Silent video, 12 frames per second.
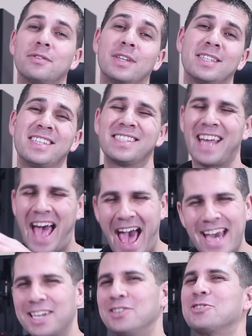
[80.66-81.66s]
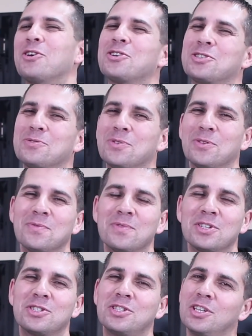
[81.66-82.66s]
if this is a Hackintoshable
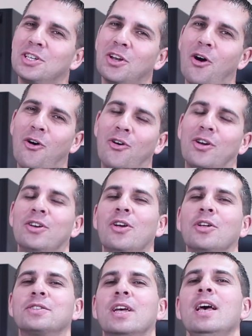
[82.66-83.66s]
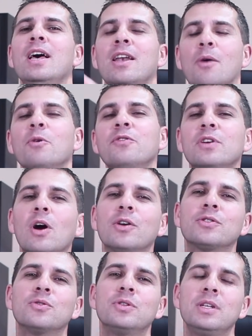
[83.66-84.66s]
machine or not. Now, moving
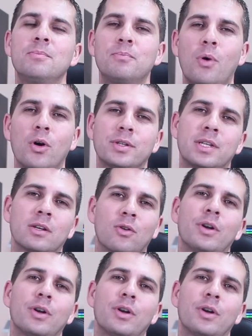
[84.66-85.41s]
on to the ports and